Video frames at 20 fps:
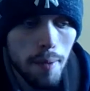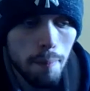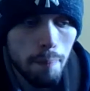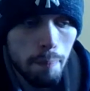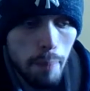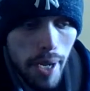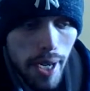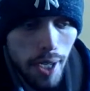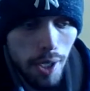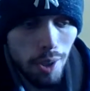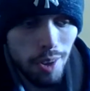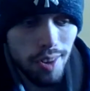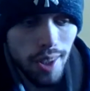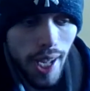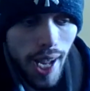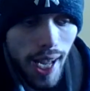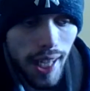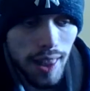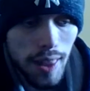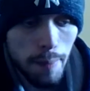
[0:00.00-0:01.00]
Bears
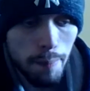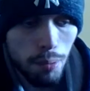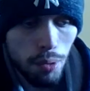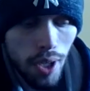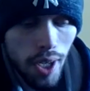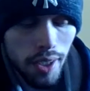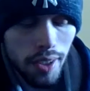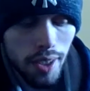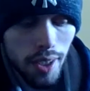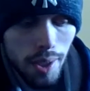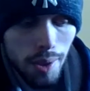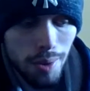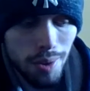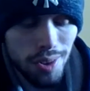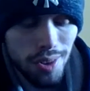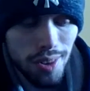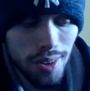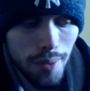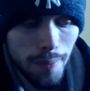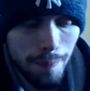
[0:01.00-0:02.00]
at the
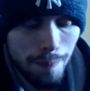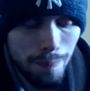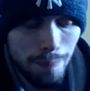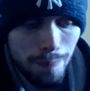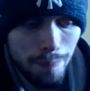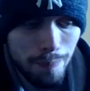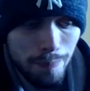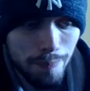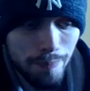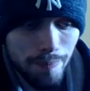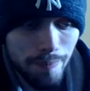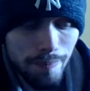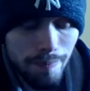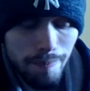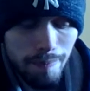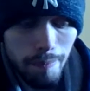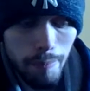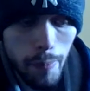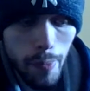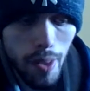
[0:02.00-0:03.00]
Broncos.
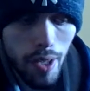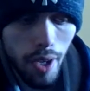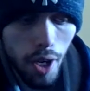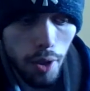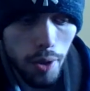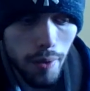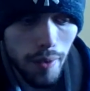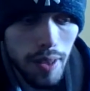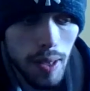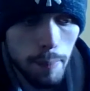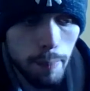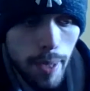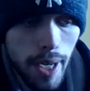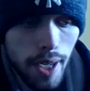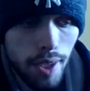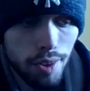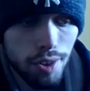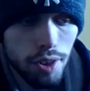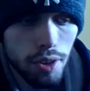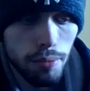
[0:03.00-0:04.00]
I'll go with the
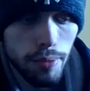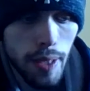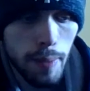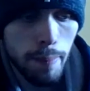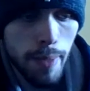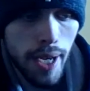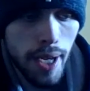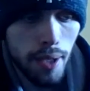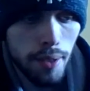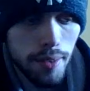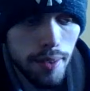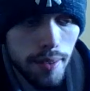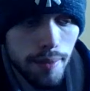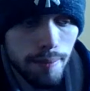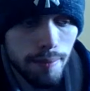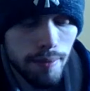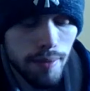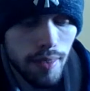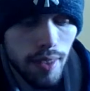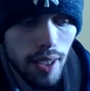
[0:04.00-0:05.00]
Bears to rebound
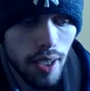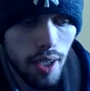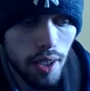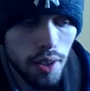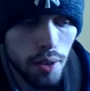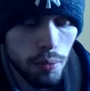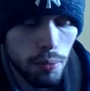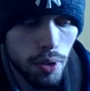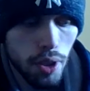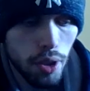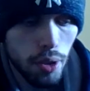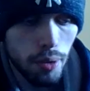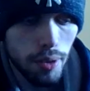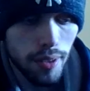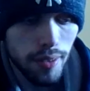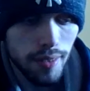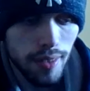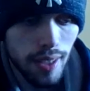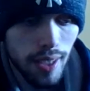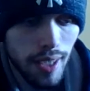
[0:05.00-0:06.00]
on the road.
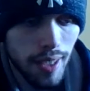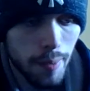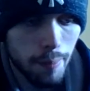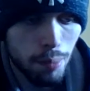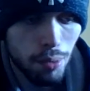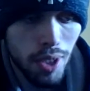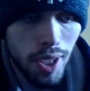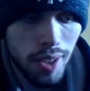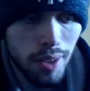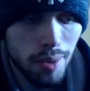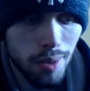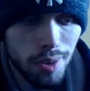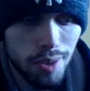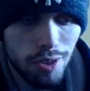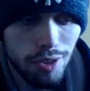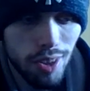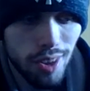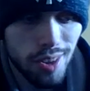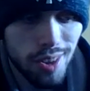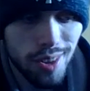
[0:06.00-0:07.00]
The Broncos are
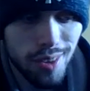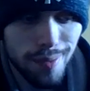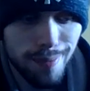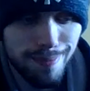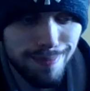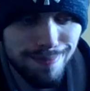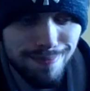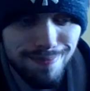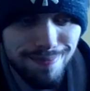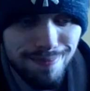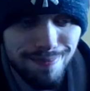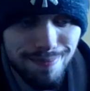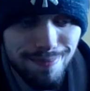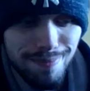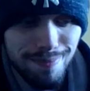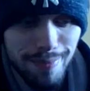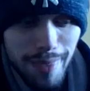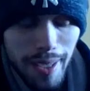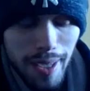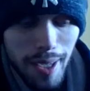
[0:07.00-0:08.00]
just
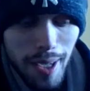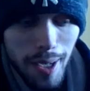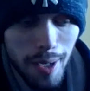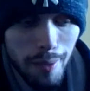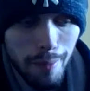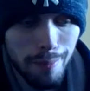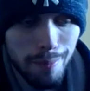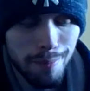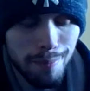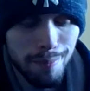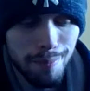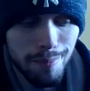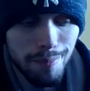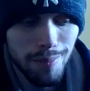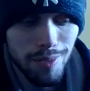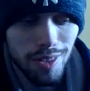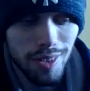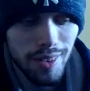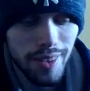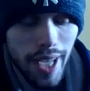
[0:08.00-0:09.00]

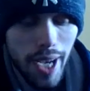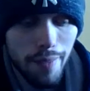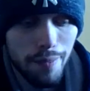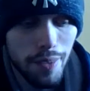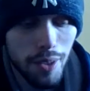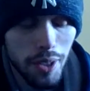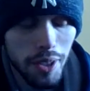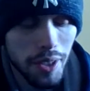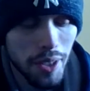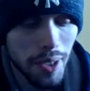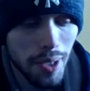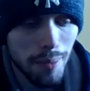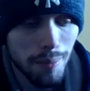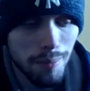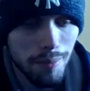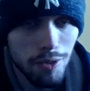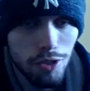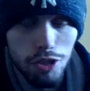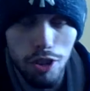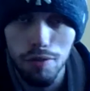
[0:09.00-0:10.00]
not very good.
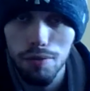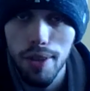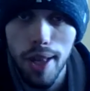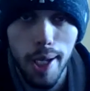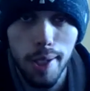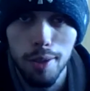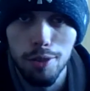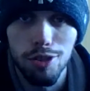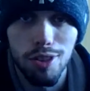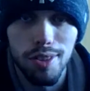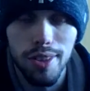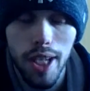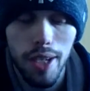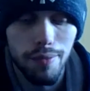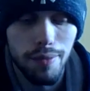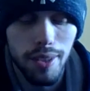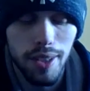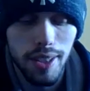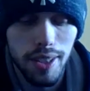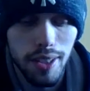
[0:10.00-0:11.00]
Joe Flacco's just not
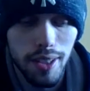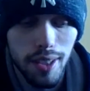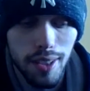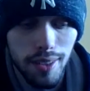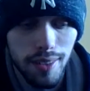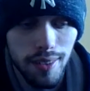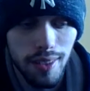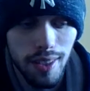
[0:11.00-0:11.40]
very good.